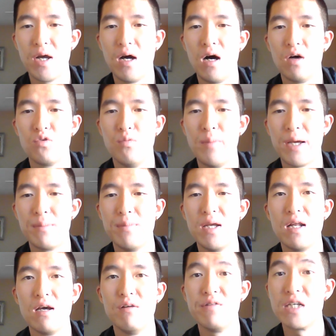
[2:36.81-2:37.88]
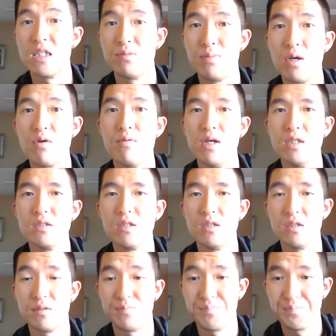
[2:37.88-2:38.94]
how to make meaning of
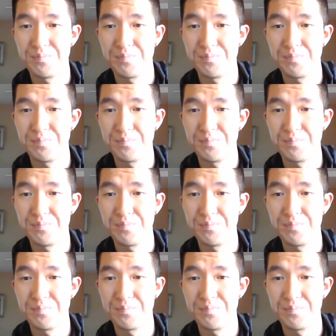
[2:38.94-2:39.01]
experiences.